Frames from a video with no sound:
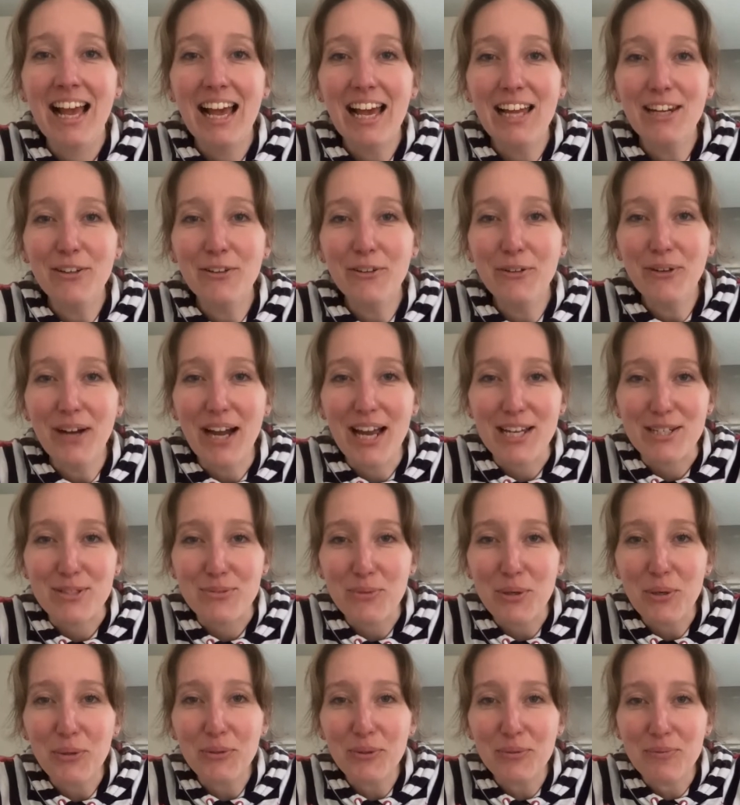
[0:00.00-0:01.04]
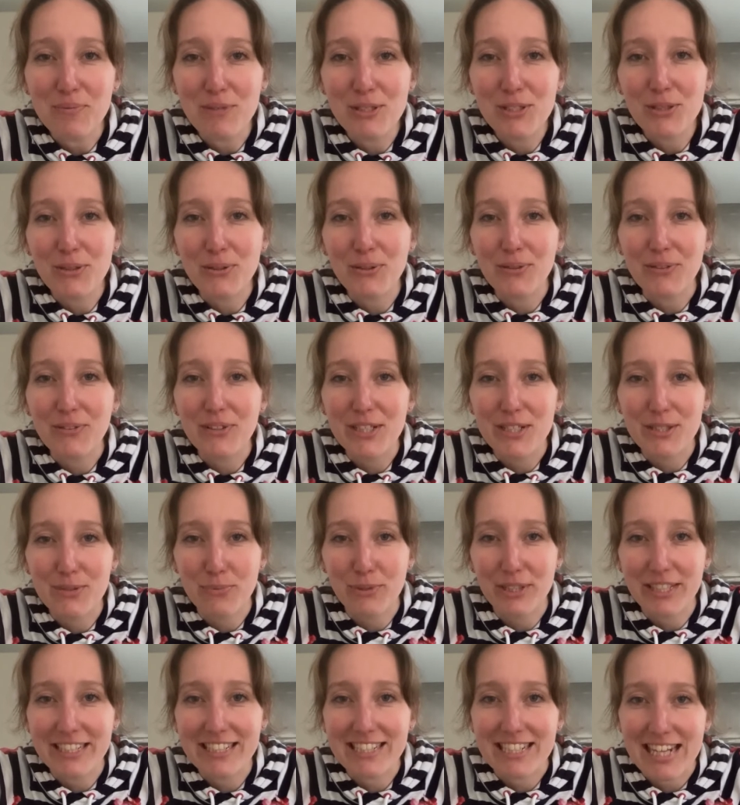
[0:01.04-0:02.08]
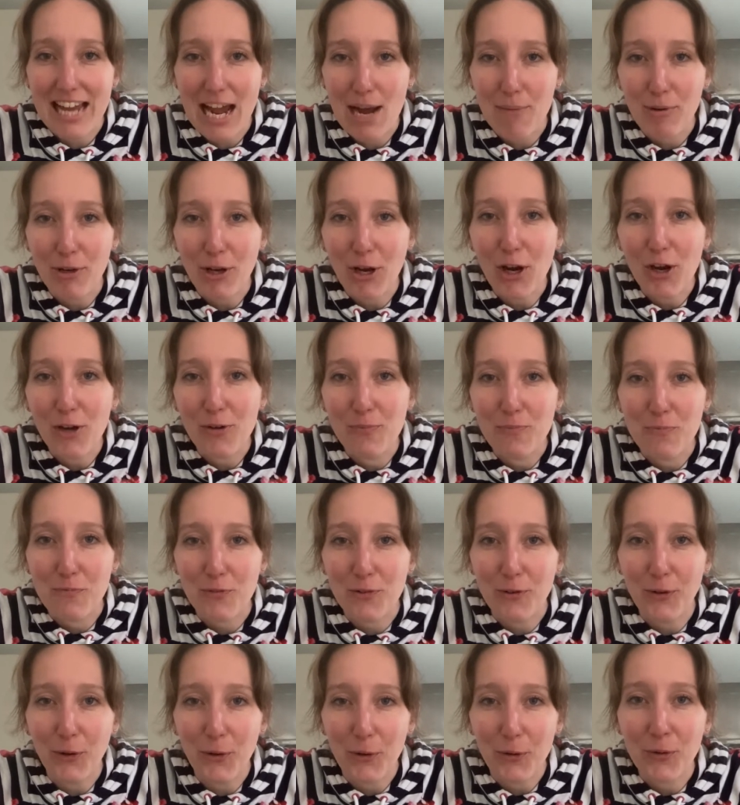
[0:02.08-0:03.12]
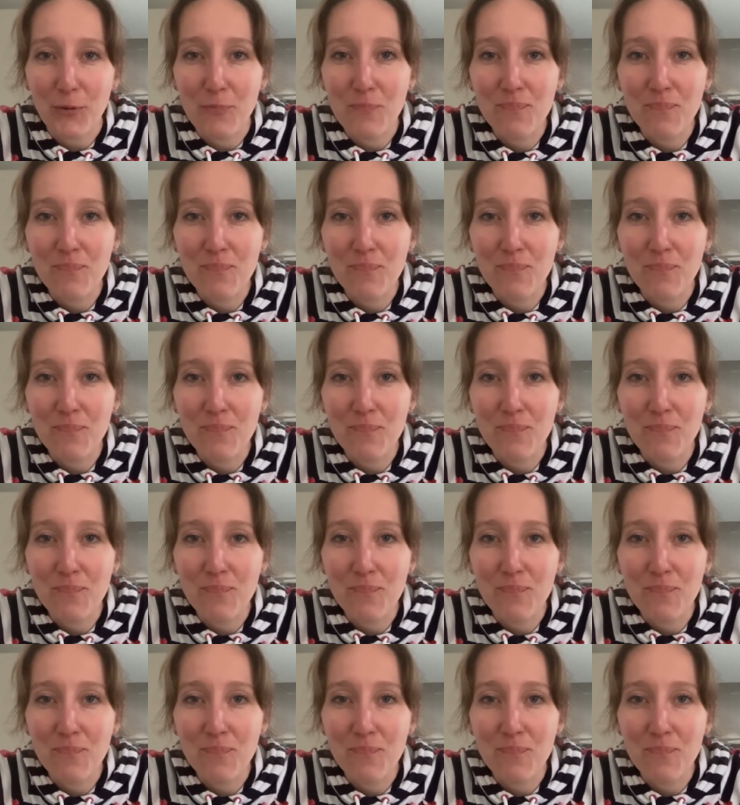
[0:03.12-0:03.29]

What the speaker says: Hello and welcome to this week's Lab at Home vlog.